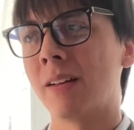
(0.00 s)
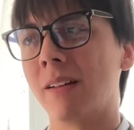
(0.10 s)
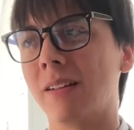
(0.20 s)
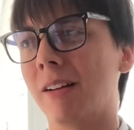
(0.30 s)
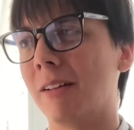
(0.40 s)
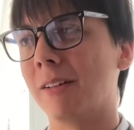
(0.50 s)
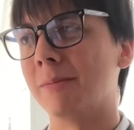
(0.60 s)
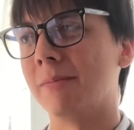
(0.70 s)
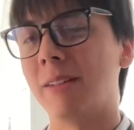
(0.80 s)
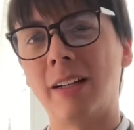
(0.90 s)

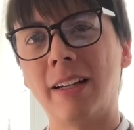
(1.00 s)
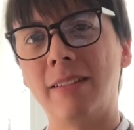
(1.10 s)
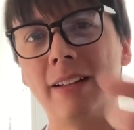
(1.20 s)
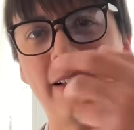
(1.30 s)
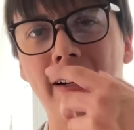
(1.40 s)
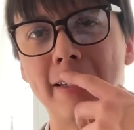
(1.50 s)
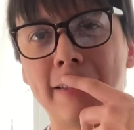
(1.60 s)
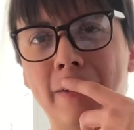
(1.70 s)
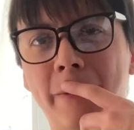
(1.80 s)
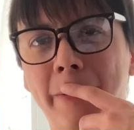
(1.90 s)
Again, like I
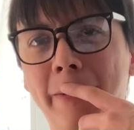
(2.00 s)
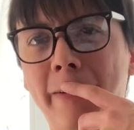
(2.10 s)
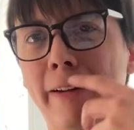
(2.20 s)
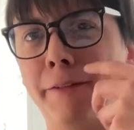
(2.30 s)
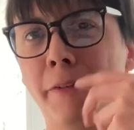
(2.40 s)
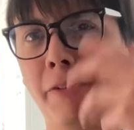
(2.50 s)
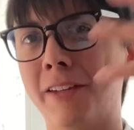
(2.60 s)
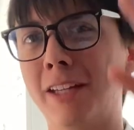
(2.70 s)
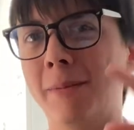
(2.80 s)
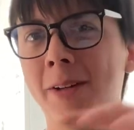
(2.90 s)
said earlier, if you're
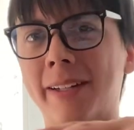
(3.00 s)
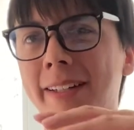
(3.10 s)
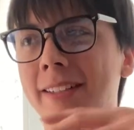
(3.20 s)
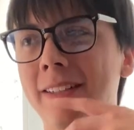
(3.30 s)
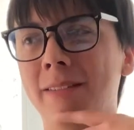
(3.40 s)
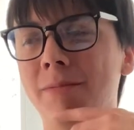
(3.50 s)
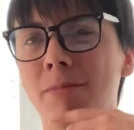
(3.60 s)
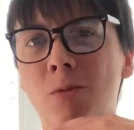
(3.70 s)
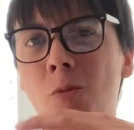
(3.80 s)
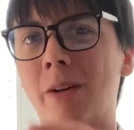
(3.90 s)
thinking about getting
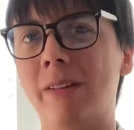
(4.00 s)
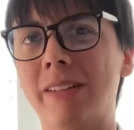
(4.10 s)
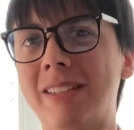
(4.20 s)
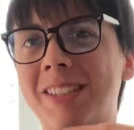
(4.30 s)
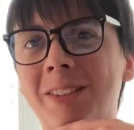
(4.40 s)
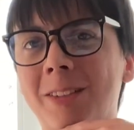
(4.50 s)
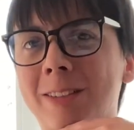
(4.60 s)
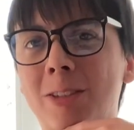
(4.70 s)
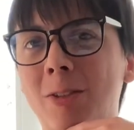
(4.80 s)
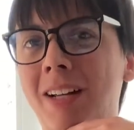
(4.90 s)
one of these cereals
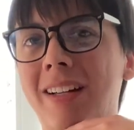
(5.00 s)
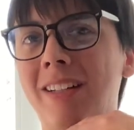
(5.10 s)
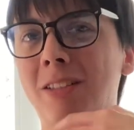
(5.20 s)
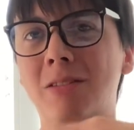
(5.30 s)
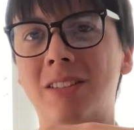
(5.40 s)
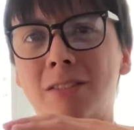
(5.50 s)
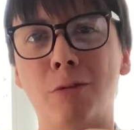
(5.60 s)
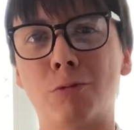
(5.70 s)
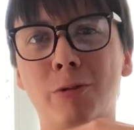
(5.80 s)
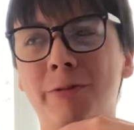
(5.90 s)
to try it out to
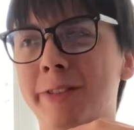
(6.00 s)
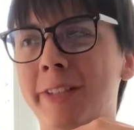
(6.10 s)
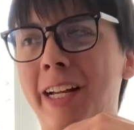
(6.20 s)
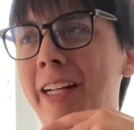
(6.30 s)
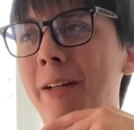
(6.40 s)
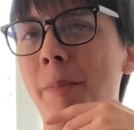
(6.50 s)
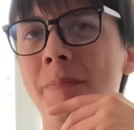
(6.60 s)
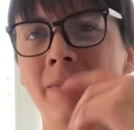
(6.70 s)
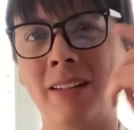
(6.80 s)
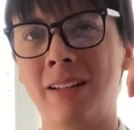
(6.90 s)
improve your diet,
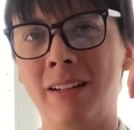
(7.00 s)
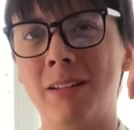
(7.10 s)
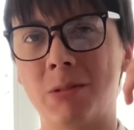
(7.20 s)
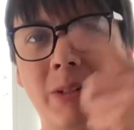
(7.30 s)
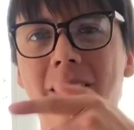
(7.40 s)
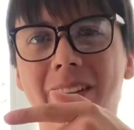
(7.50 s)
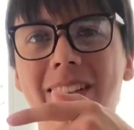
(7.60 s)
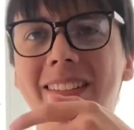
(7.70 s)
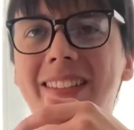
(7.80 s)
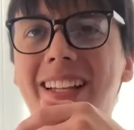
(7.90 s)
try
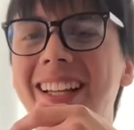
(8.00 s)
this.